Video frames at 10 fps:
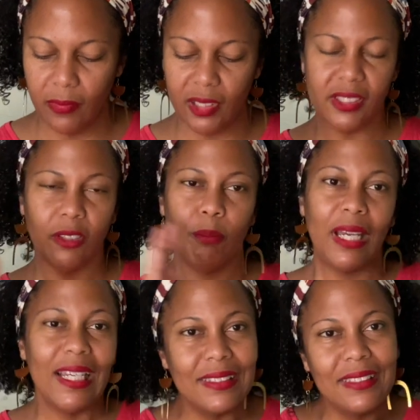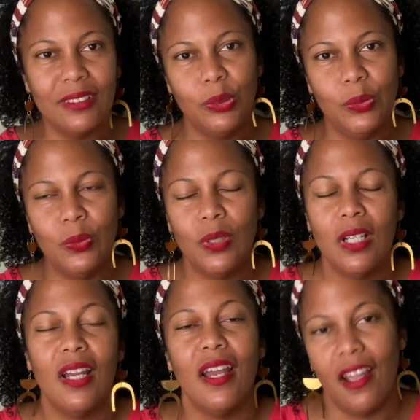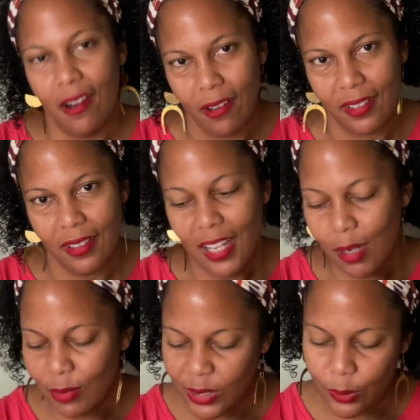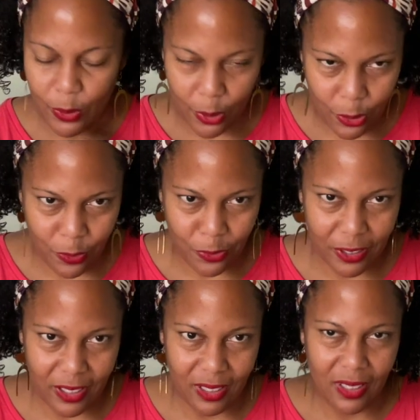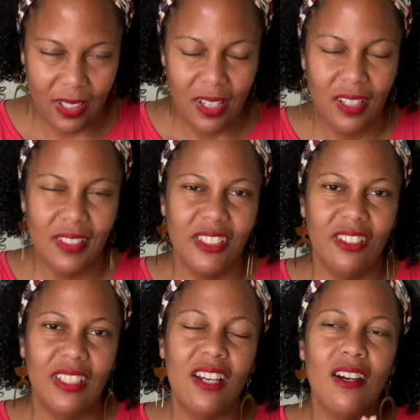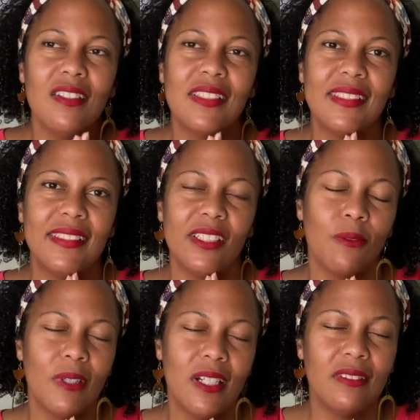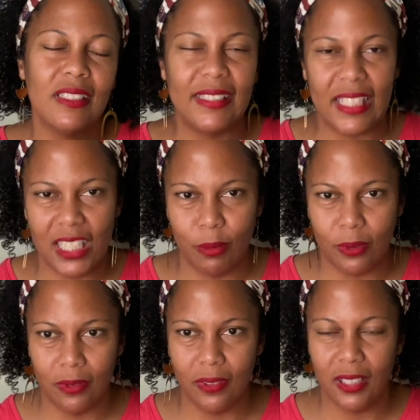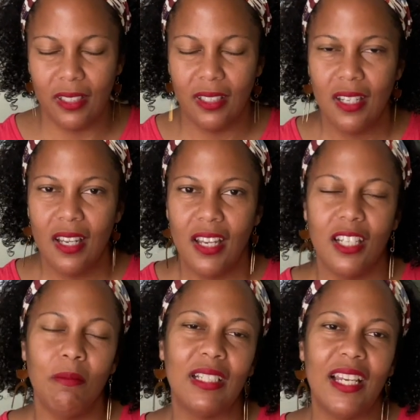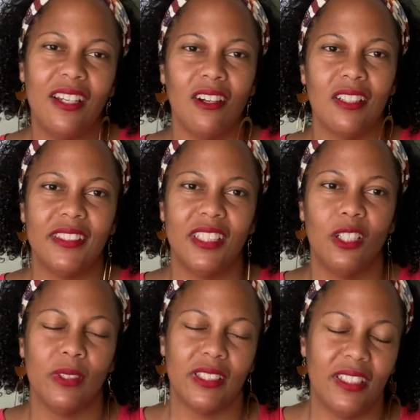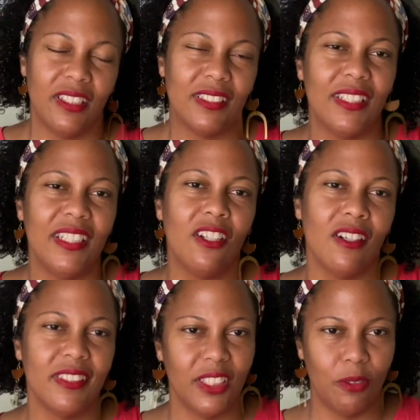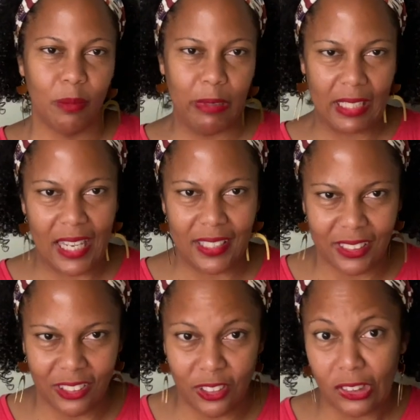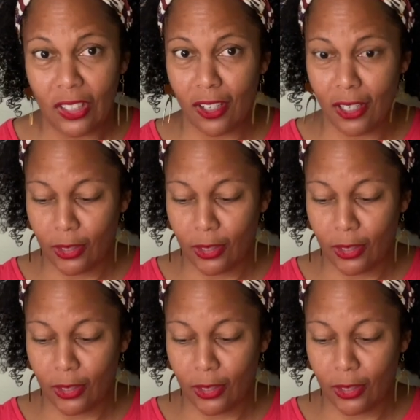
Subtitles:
so back to Erika. I'm so over it. Because, they all sit around the table. And I'm glad Garcelle wasn't there, because I think Garcelle would have been asking her the hard